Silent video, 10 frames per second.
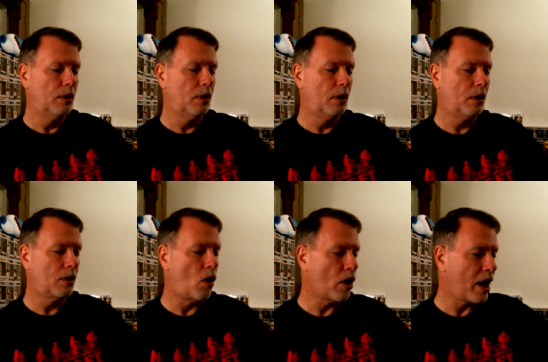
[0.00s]
Uh,
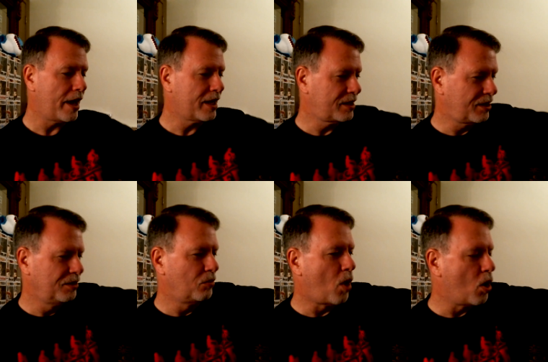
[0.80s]
Hawkeye
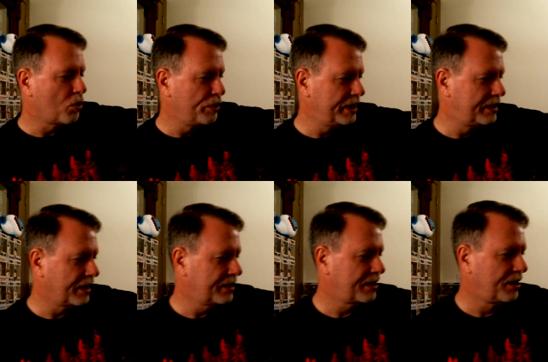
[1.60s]
exclusive, Walgreens
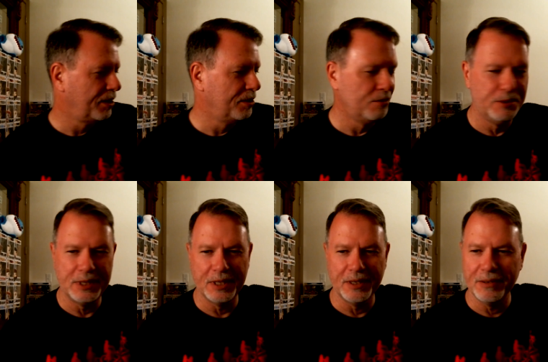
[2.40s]

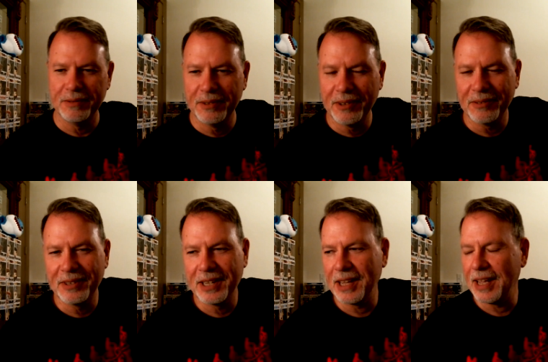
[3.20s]
exclusive.
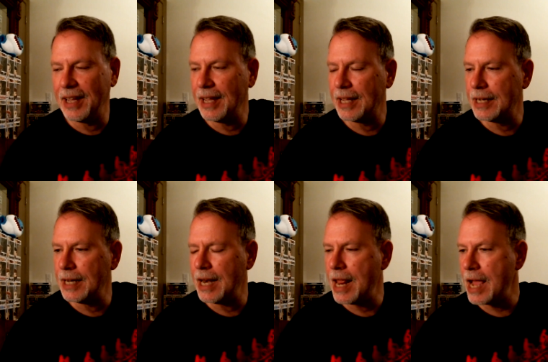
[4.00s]
Okay,
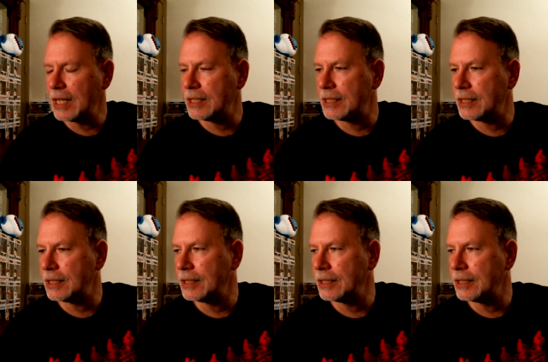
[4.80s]
and next